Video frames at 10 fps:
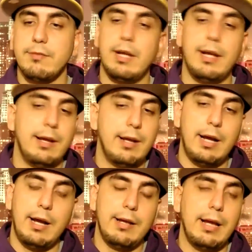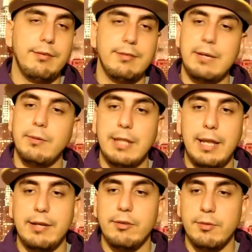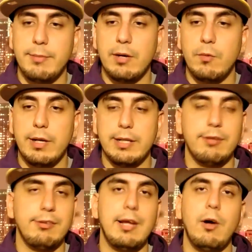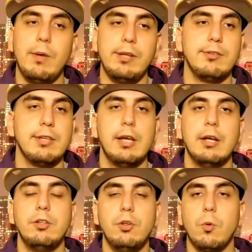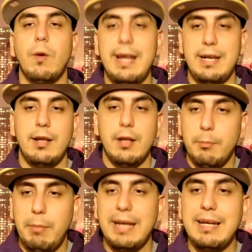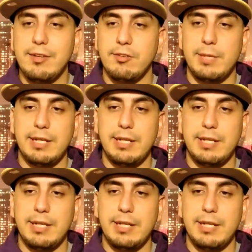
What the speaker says: Nah, I stay with the Lakers no matter what because they always do right by us, man.